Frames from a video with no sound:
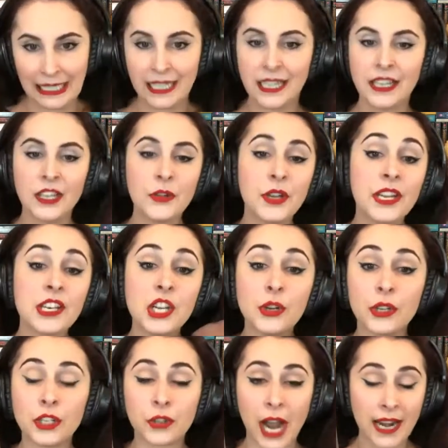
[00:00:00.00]
you
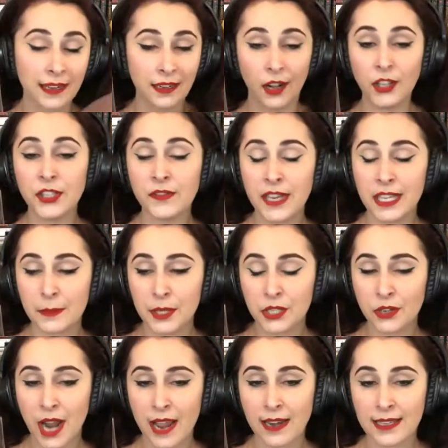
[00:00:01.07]
could try to cultivate the
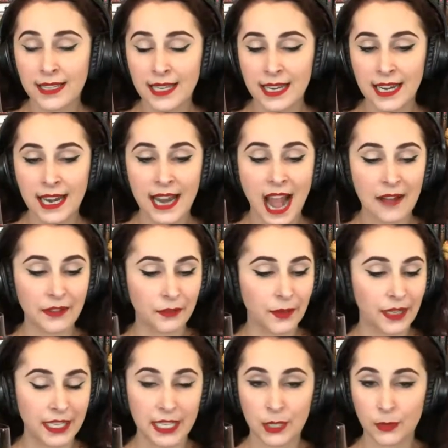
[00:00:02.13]
botrytis in it and have a
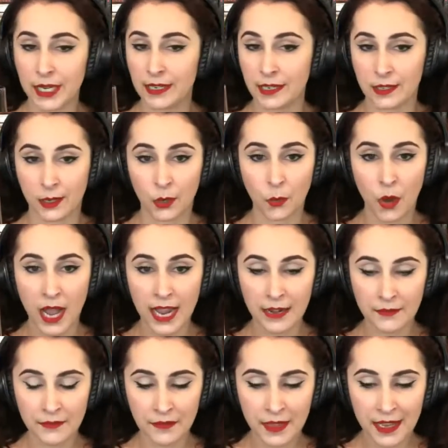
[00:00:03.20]
really sweet dessert
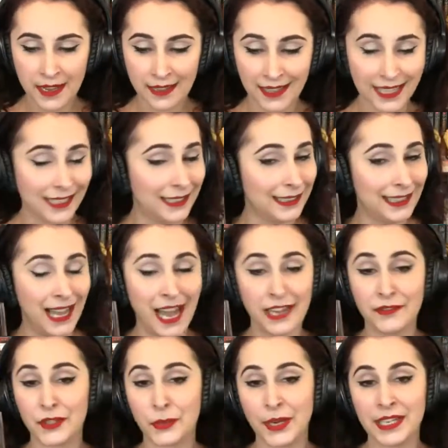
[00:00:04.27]
wine. Like a lot of
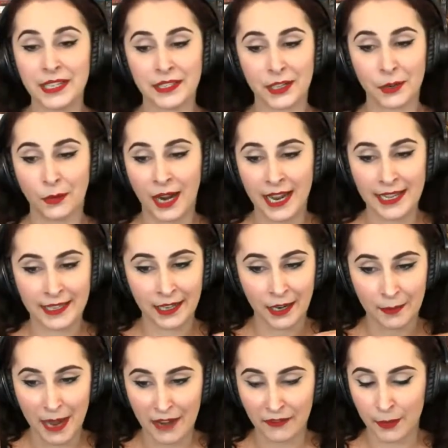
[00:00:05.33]
sweet dessert wines are
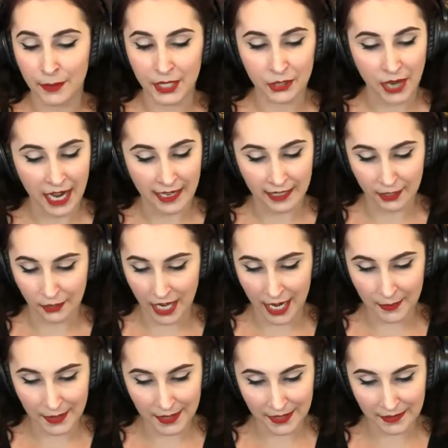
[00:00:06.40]
made from botrytis
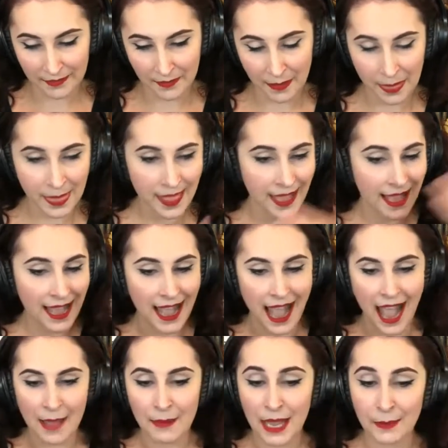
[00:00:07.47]
grapes.
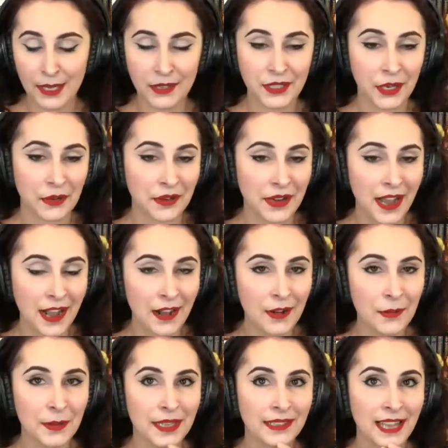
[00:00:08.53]
And maybe you don't know,
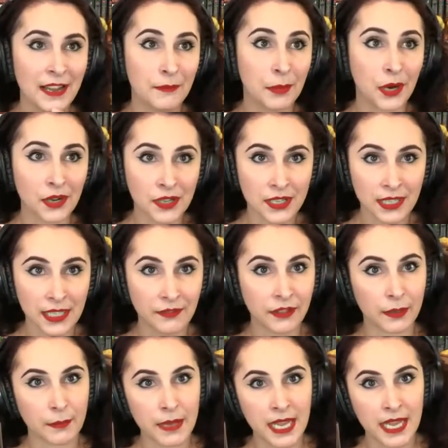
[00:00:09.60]
but like personally for
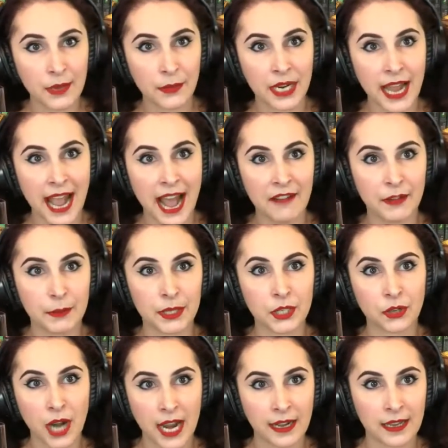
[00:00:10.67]
me, when I have a
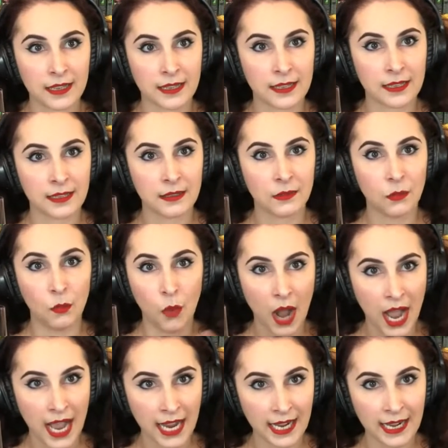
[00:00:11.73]
botrytis
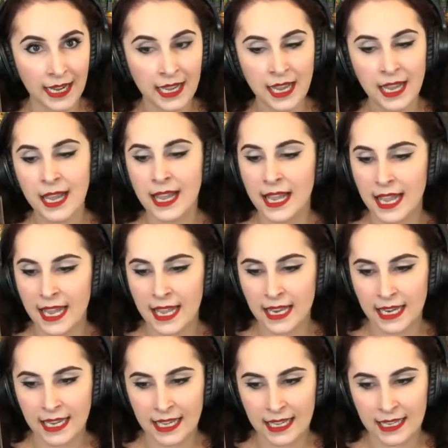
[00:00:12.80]
wine, it
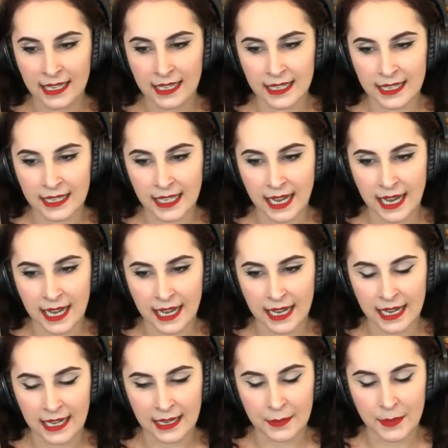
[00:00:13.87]
is,
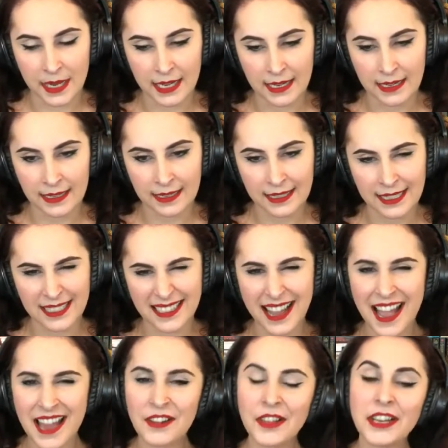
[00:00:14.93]

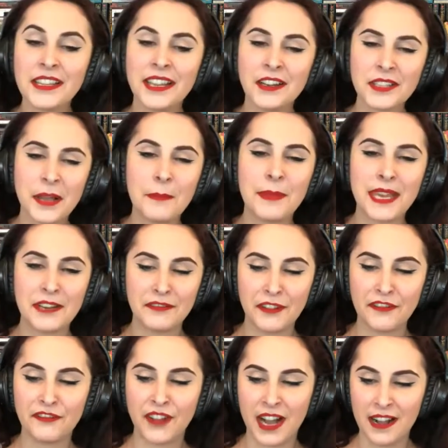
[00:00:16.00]
there's a bit of a
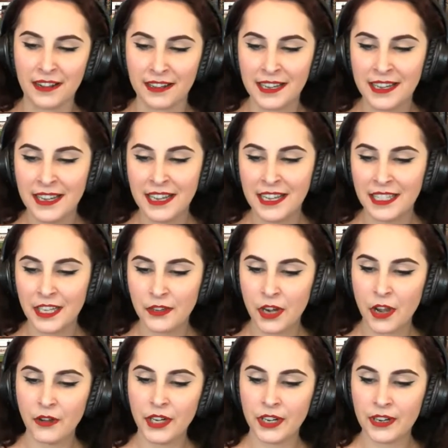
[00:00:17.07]
funk. You
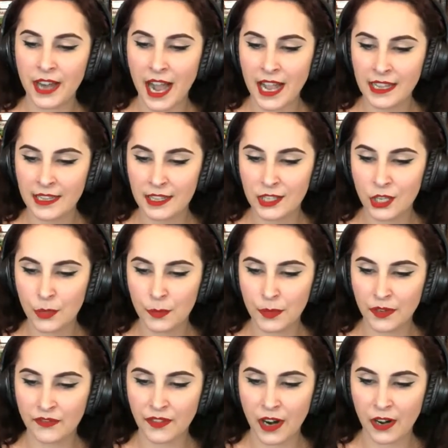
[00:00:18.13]
know, you're not super
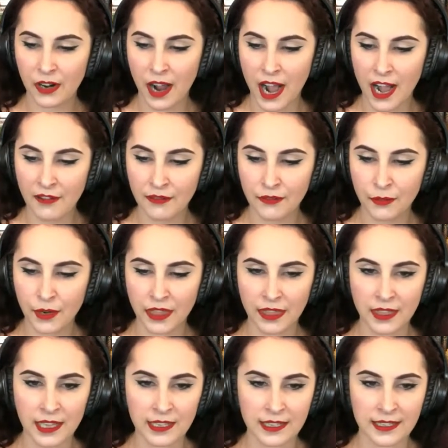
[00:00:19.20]
far off with
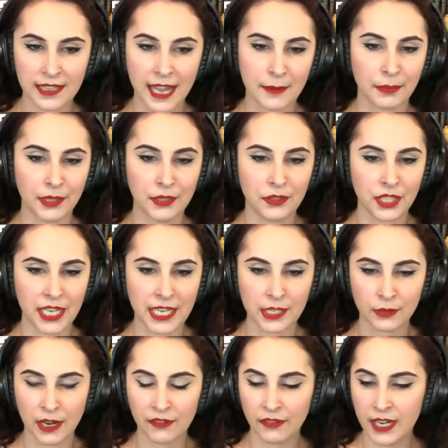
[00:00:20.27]
this like blue cheese
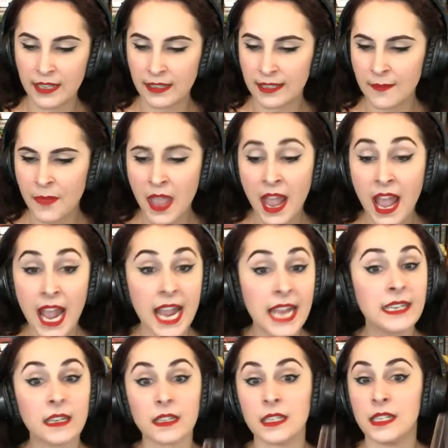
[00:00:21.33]
reference. It
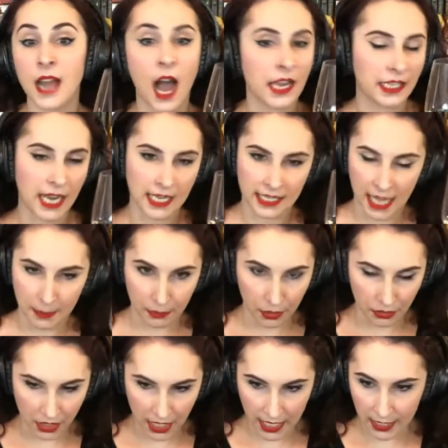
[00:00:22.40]
does not taste like blue
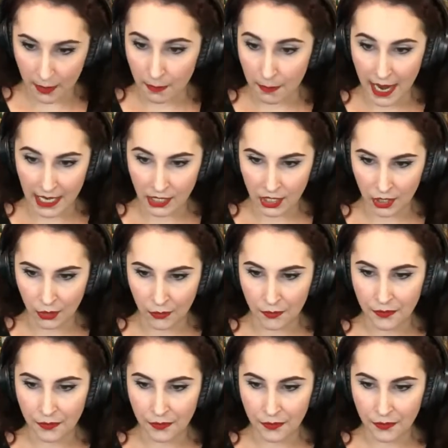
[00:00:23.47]
cheese, mind you.